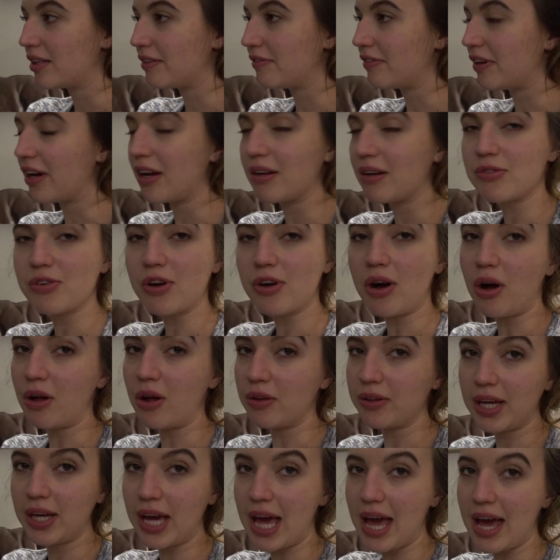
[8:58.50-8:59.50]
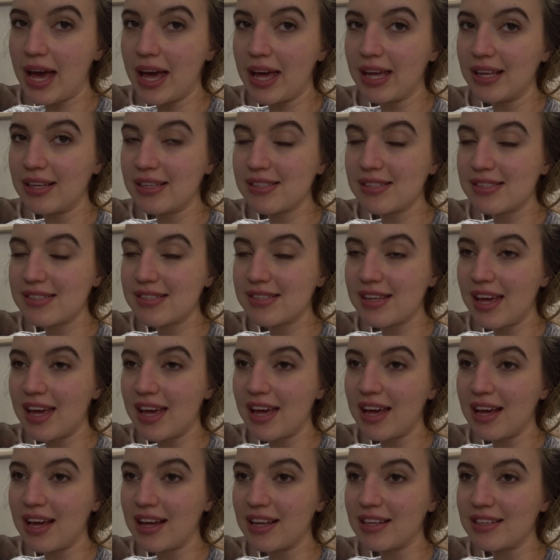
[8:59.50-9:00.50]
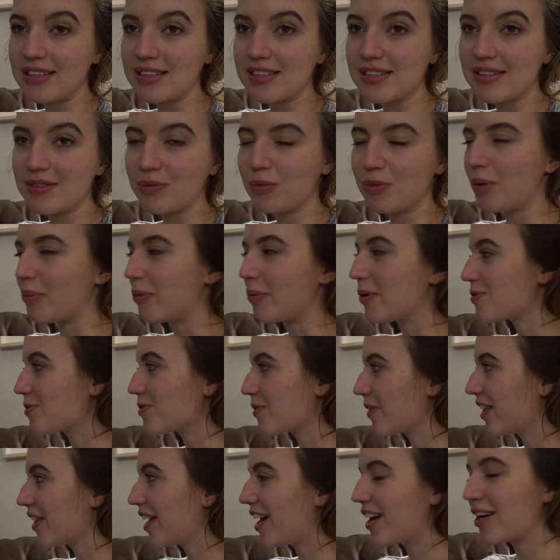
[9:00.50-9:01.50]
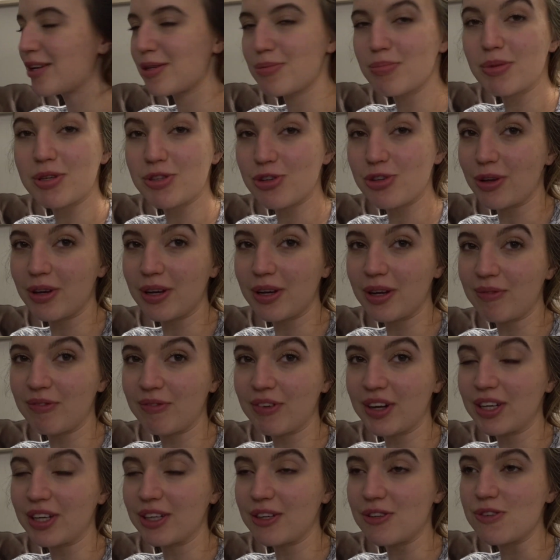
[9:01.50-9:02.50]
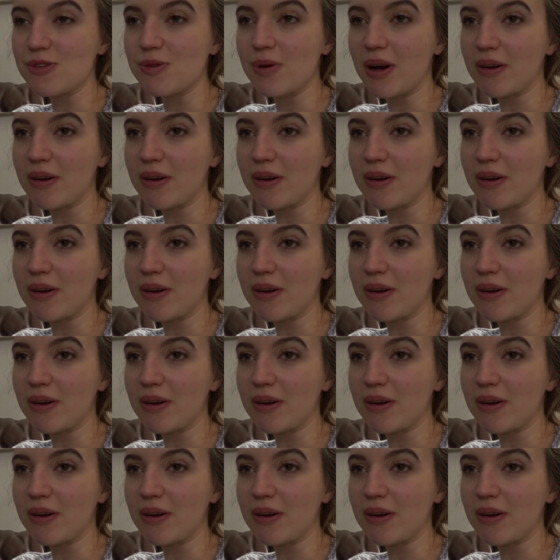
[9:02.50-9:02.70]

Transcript: Found all the eggs and, well, most of the eggs. Mitchell ended up finding two